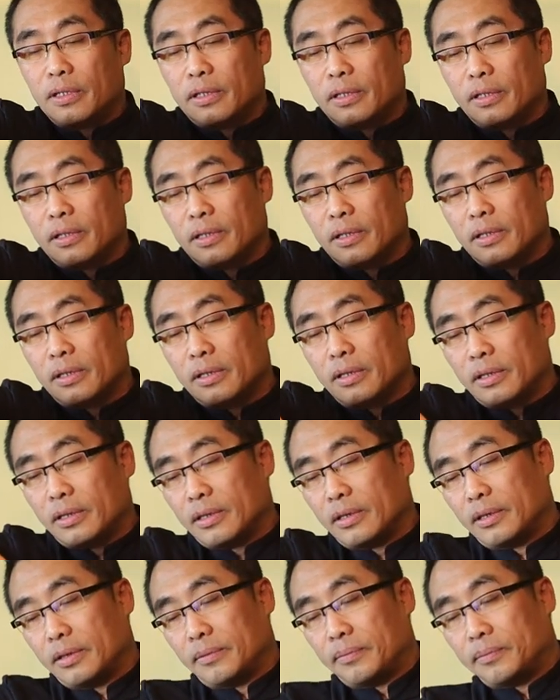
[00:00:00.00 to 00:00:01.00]

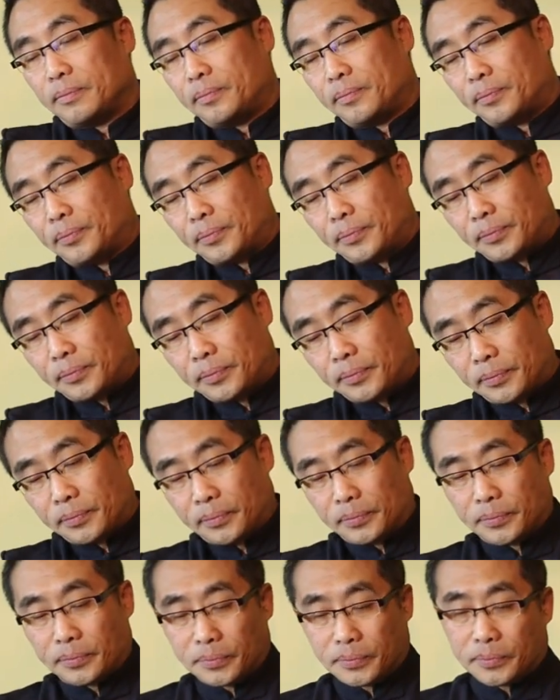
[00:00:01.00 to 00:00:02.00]

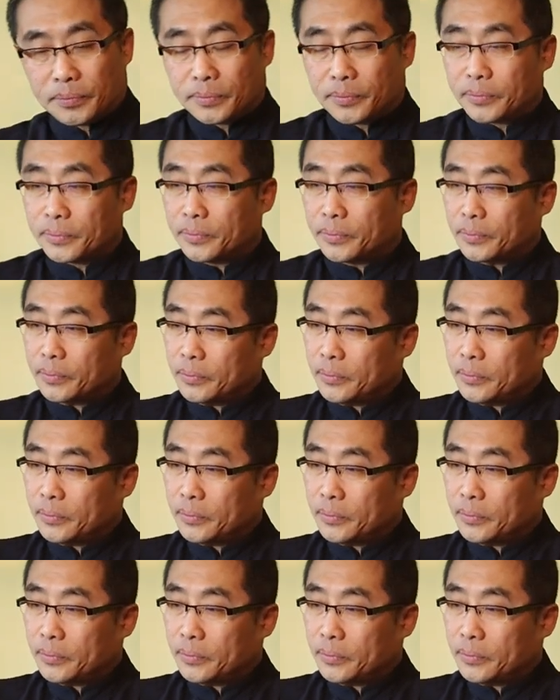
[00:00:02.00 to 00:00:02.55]
Nothing is said.